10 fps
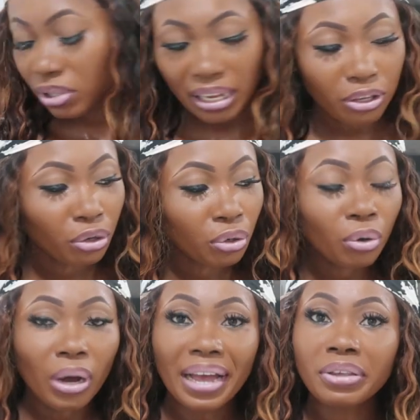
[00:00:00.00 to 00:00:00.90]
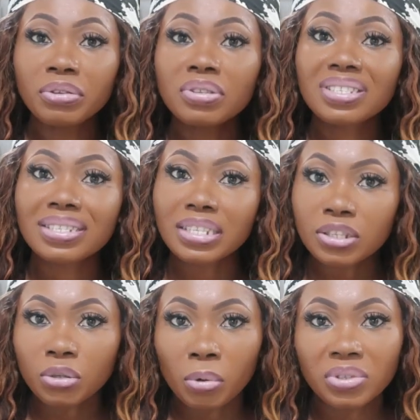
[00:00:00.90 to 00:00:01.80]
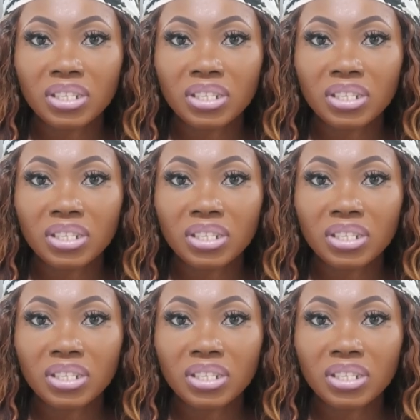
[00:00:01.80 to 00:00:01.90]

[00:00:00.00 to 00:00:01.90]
but like you know, I use sea salt.